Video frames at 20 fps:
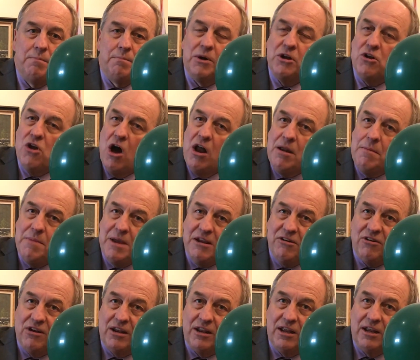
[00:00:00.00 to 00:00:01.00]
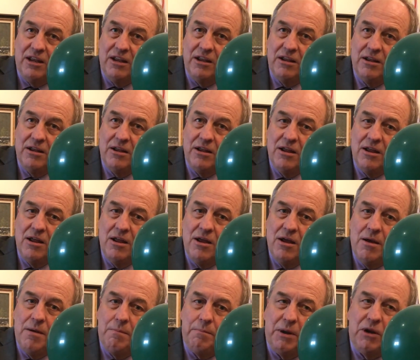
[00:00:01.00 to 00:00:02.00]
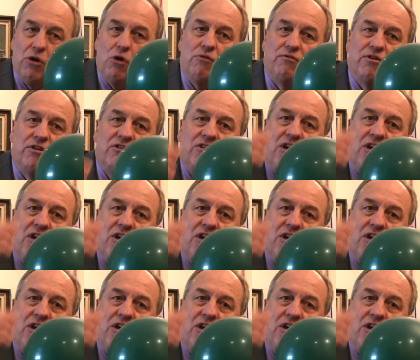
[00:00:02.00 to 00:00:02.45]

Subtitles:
But not immediately, but over